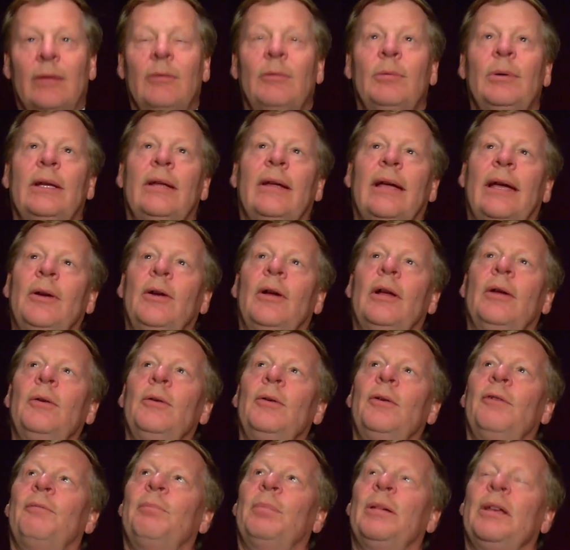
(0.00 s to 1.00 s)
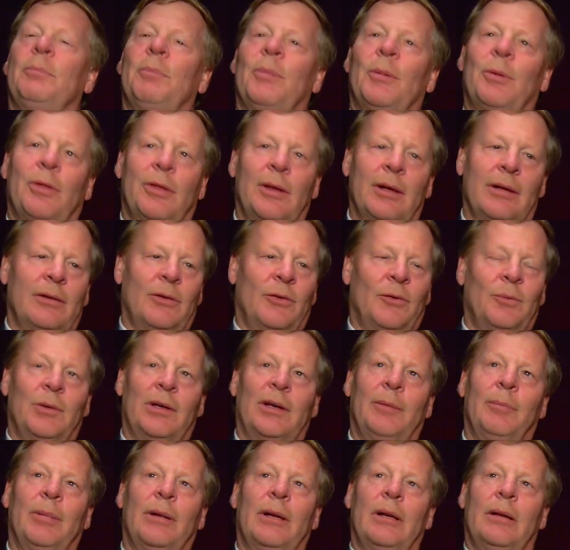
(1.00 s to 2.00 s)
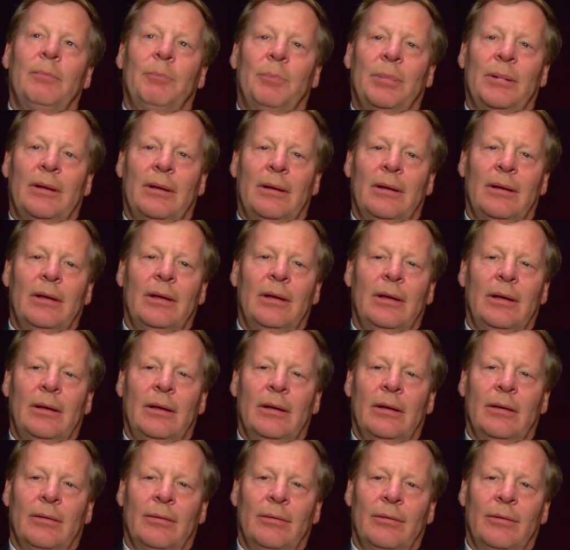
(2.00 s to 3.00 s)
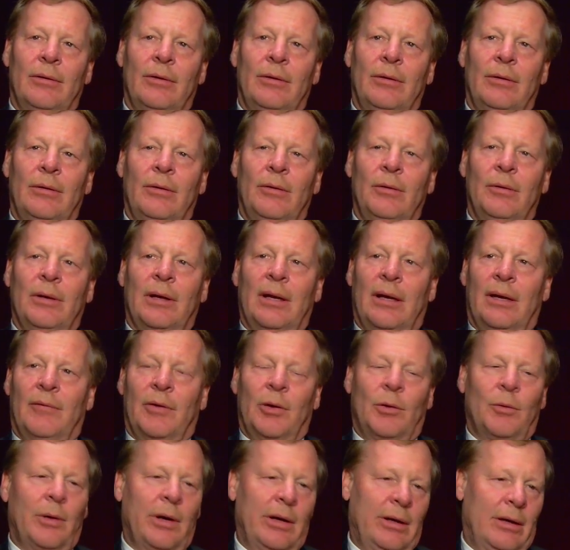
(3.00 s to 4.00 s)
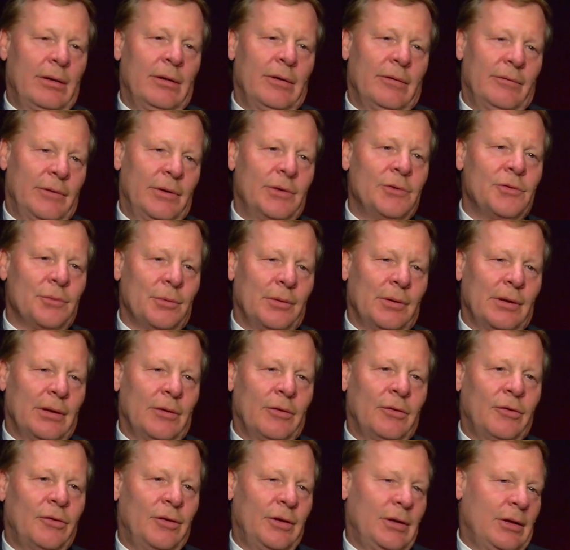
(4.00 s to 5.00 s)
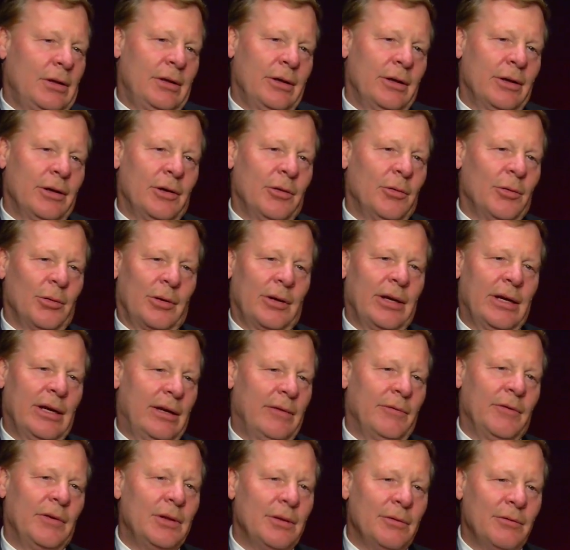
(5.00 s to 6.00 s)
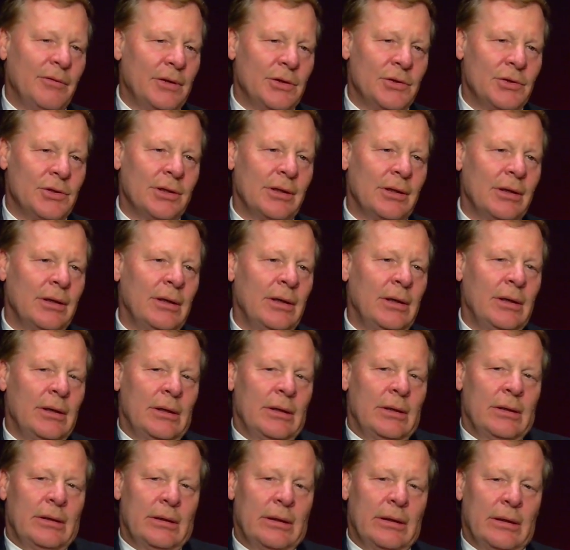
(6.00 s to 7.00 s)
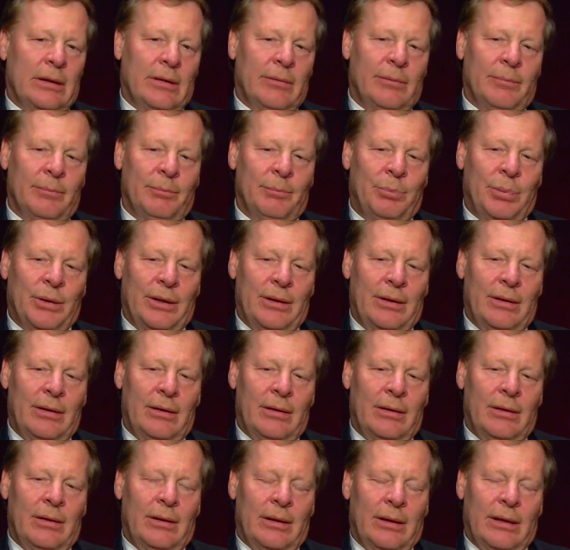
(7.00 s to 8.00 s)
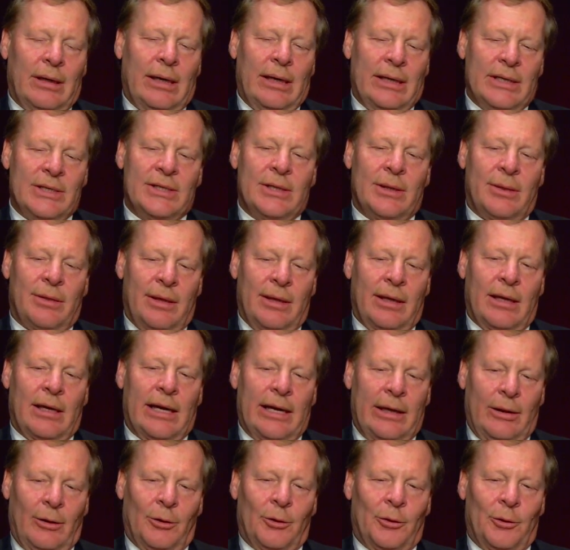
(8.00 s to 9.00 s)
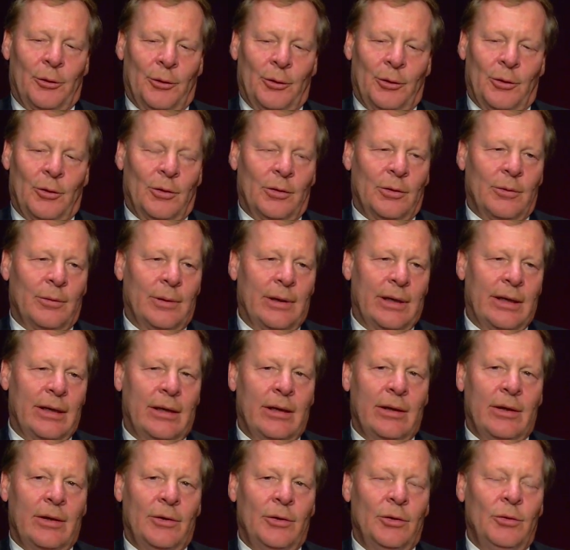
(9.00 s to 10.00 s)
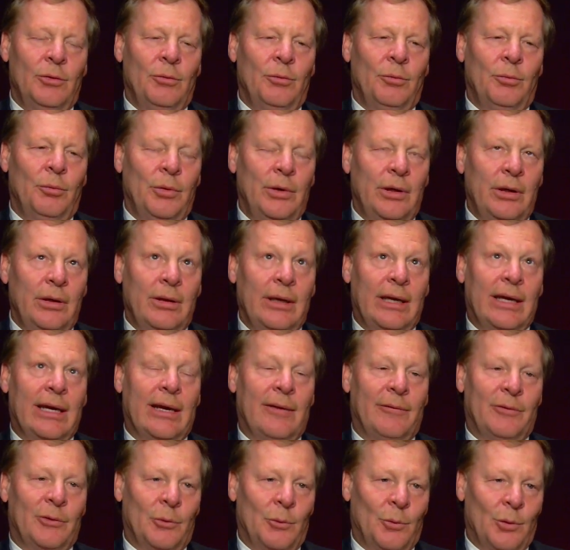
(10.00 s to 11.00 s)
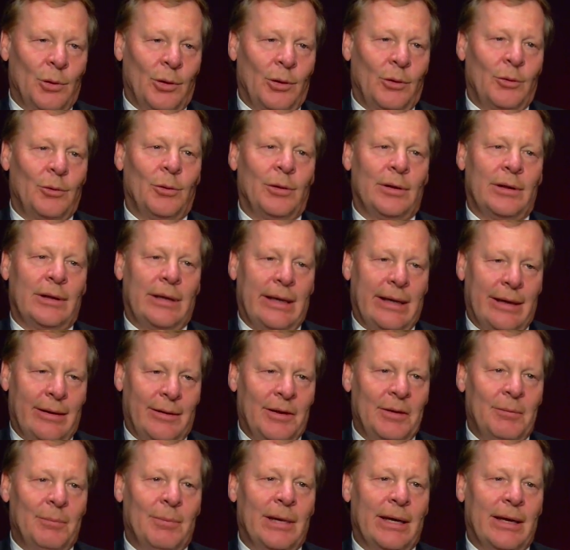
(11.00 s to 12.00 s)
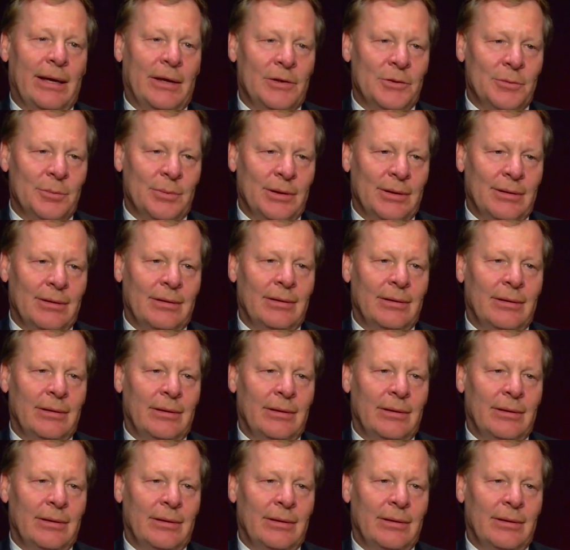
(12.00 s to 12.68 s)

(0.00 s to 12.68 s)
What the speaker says: Well, I don't know if people think this way, but you know, you can have a great individual and a CEO or head of a division, but I guess the thing I learned along the way, you really have to work on talent management